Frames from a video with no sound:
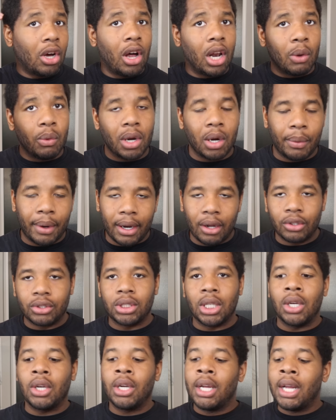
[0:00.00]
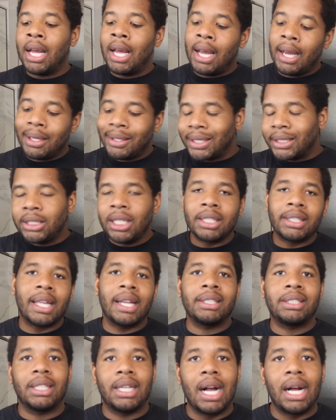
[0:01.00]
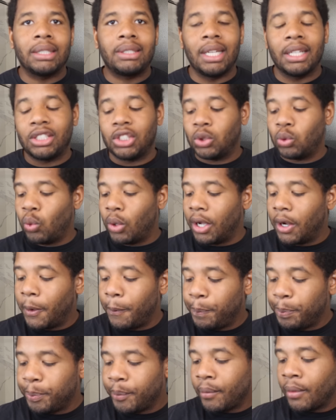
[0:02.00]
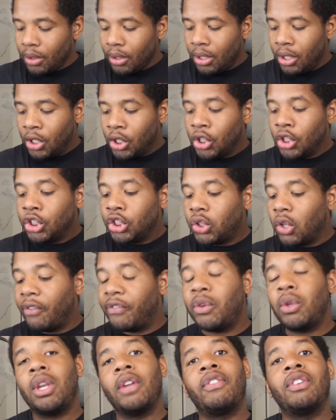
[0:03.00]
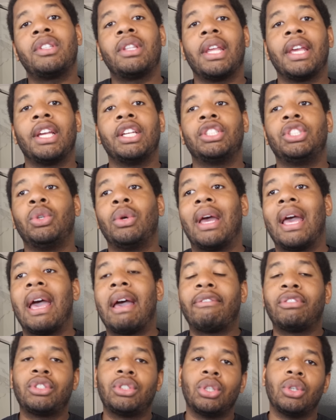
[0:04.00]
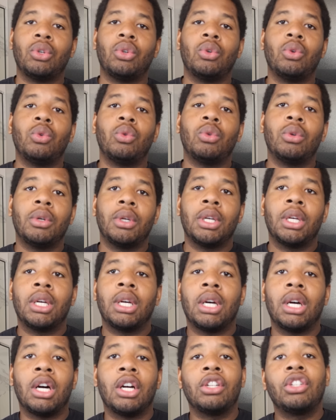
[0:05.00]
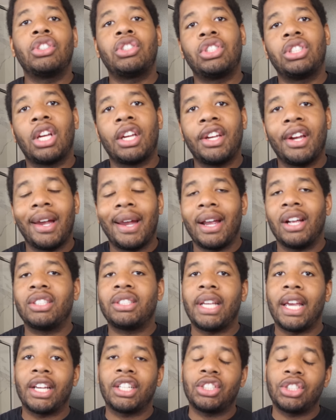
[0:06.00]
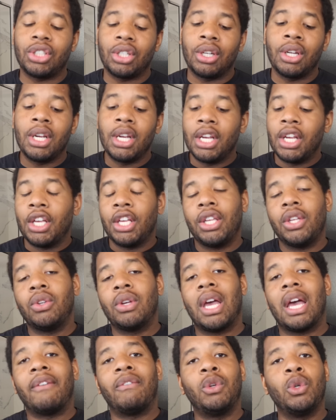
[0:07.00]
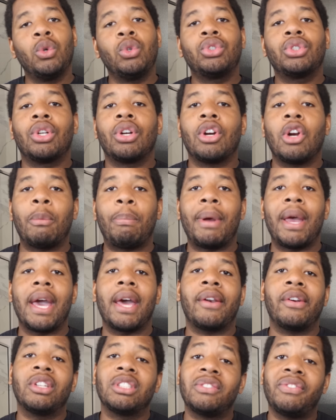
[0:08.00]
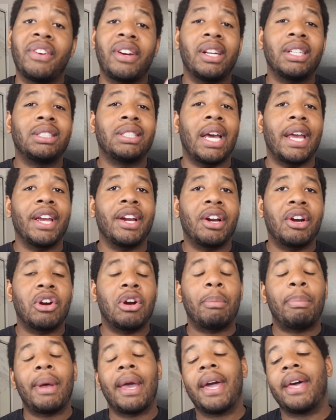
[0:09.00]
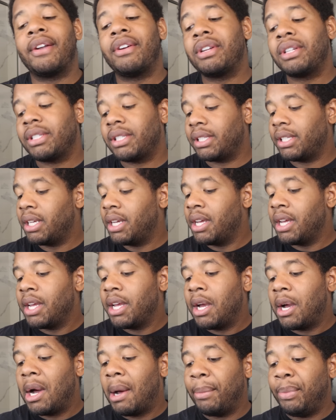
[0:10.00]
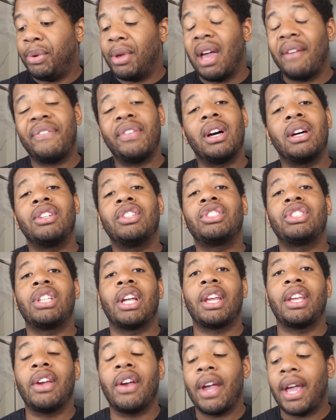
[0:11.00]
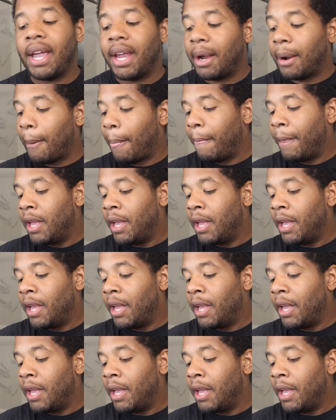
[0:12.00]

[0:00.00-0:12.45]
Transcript: all the way around. So took that into context as well. So a few different things. You have to understand your hair texture. You have loose curl patterns, very tight curl patterns. You have to understand your hair.